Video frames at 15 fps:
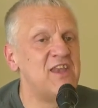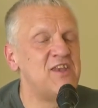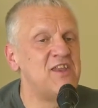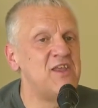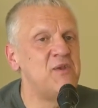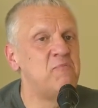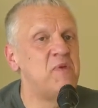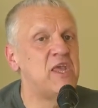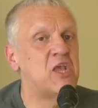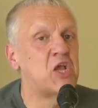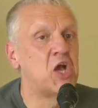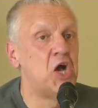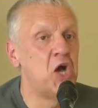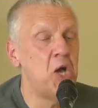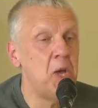it did
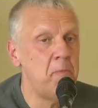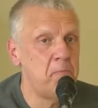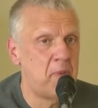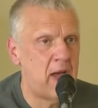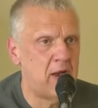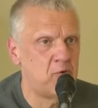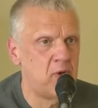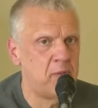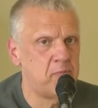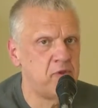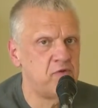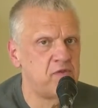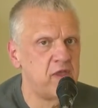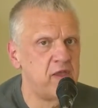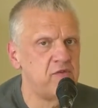become my
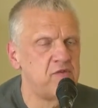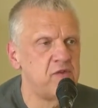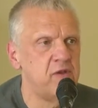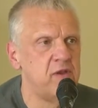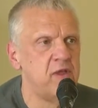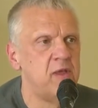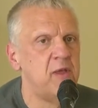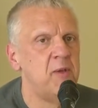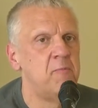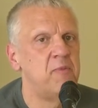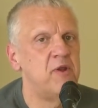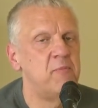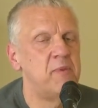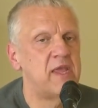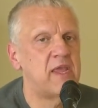reputation
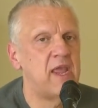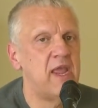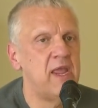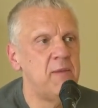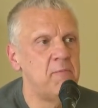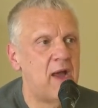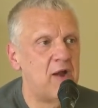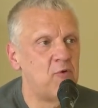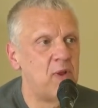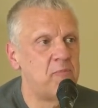but it became my